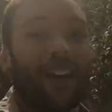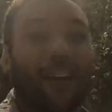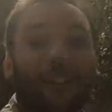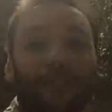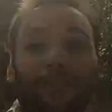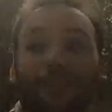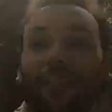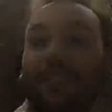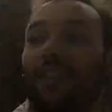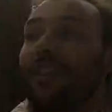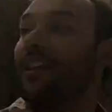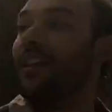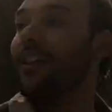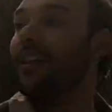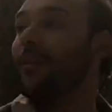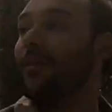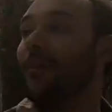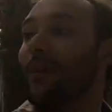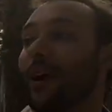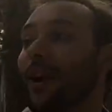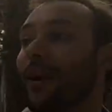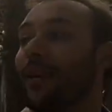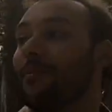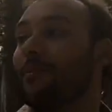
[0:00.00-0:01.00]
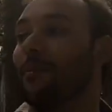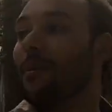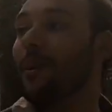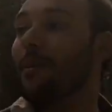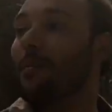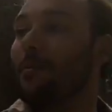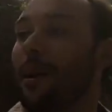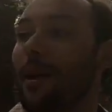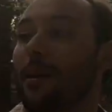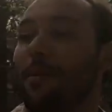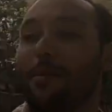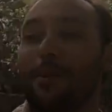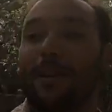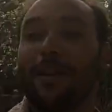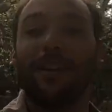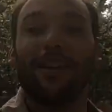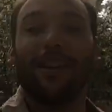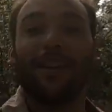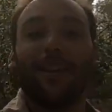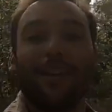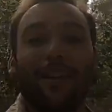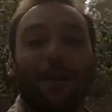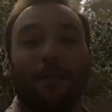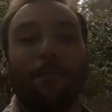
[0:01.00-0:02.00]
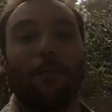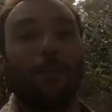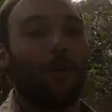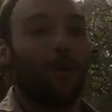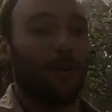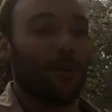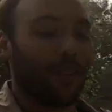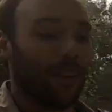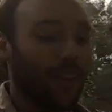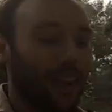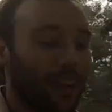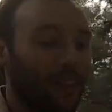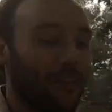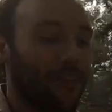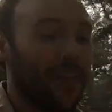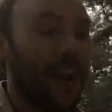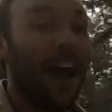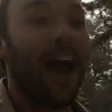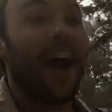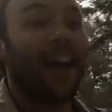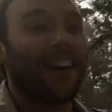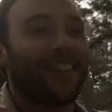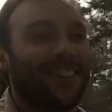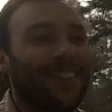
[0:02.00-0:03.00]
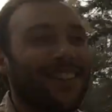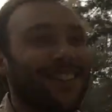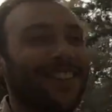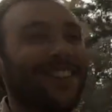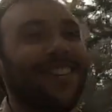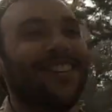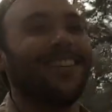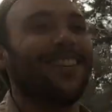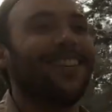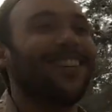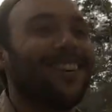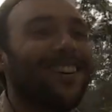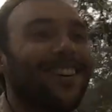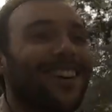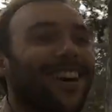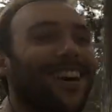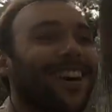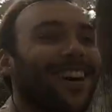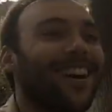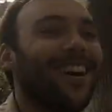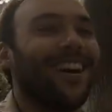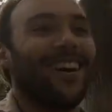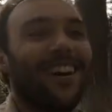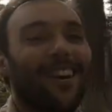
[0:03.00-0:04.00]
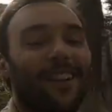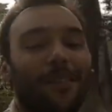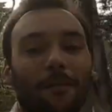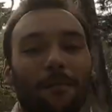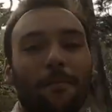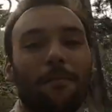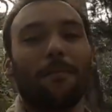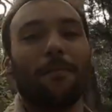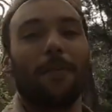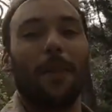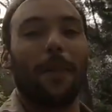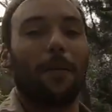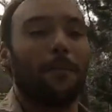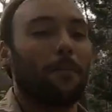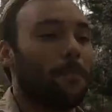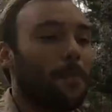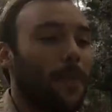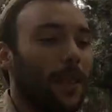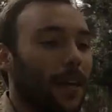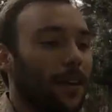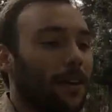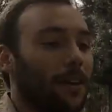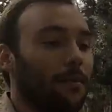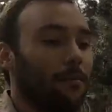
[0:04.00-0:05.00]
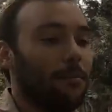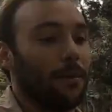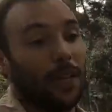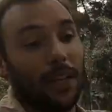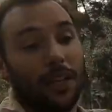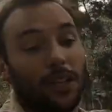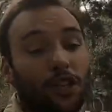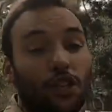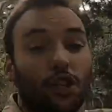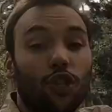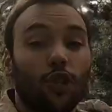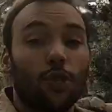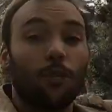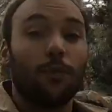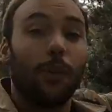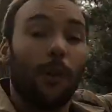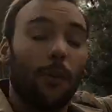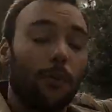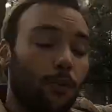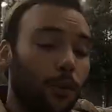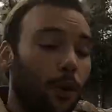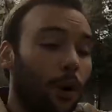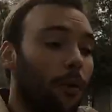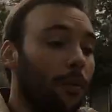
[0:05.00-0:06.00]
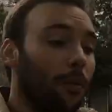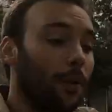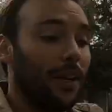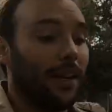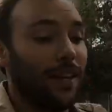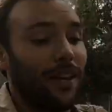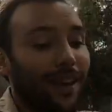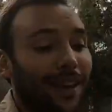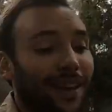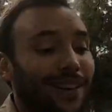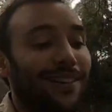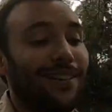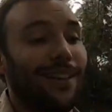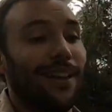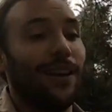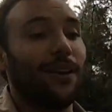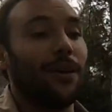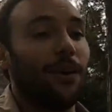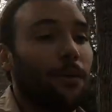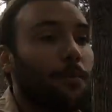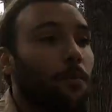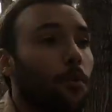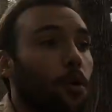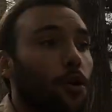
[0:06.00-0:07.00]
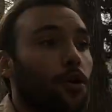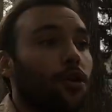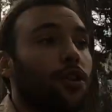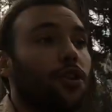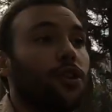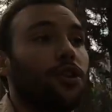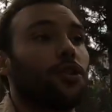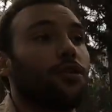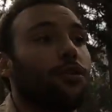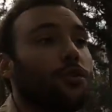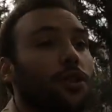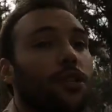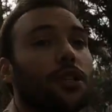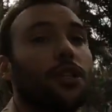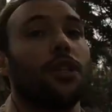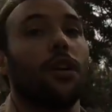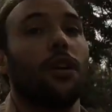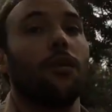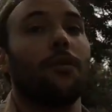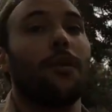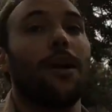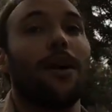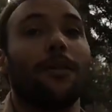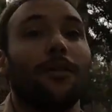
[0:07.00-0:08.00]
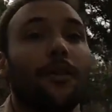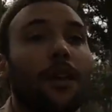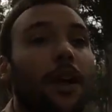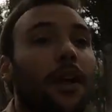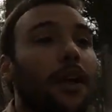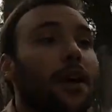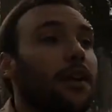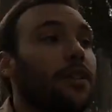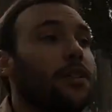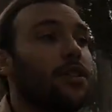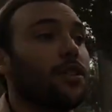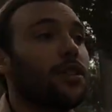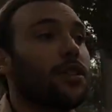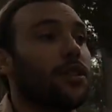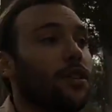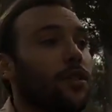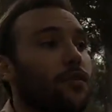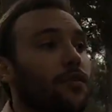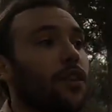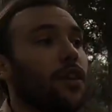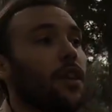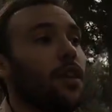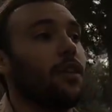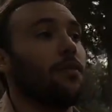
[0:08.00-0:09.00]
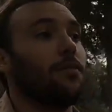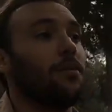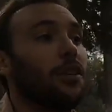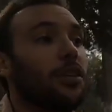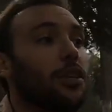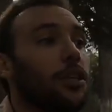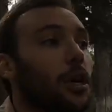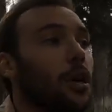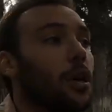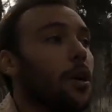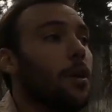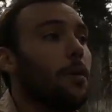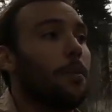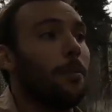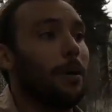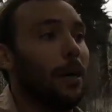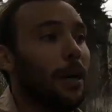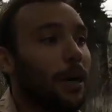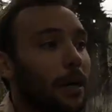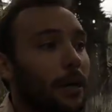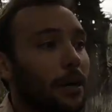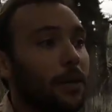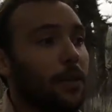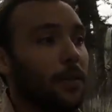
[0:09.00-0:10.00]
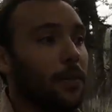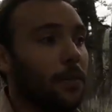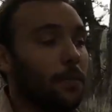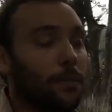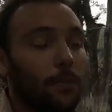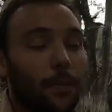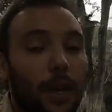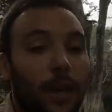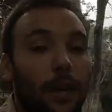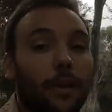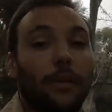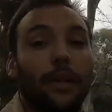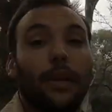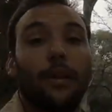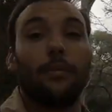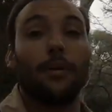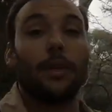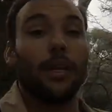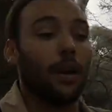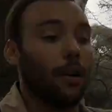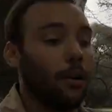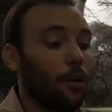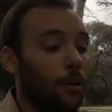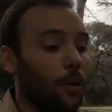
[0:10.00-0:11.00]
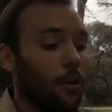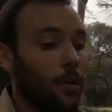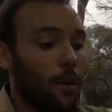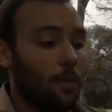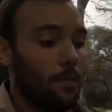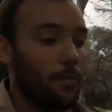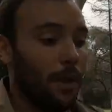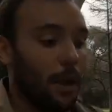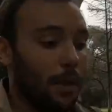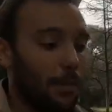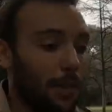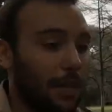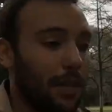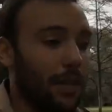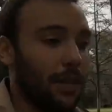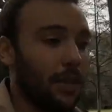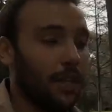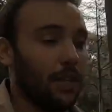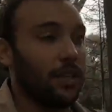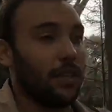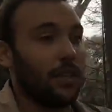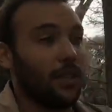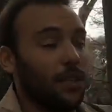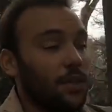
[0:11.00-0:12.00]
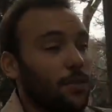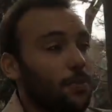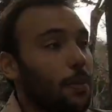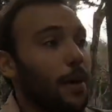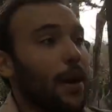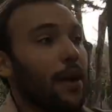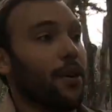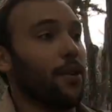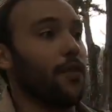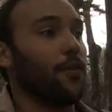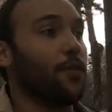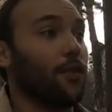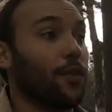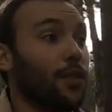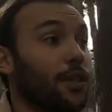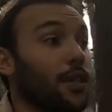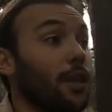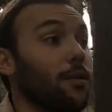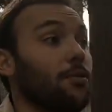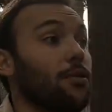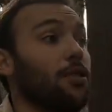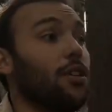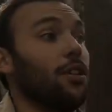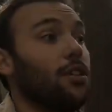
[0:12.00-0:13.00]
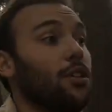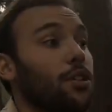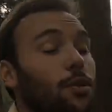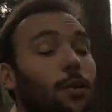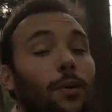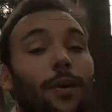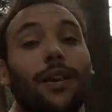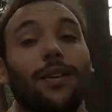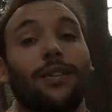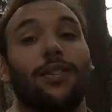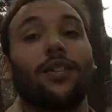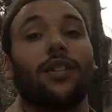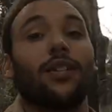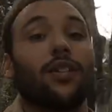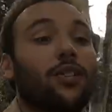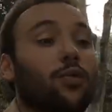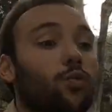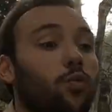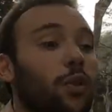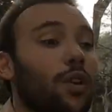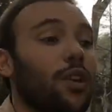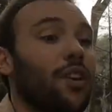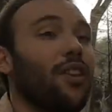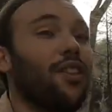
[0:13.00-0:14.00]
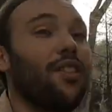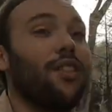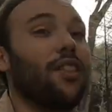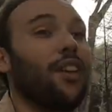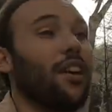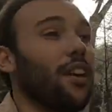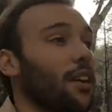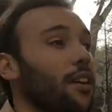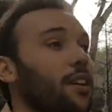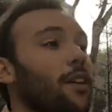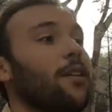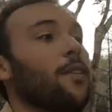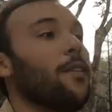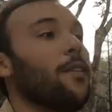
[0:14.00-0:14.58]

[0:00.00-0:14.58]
everything around me, maybe more than even I see. But it should be probably, again, more distorted around the edges of the image. But yeah, let me know. Maybe this is better for some situations. What do you think?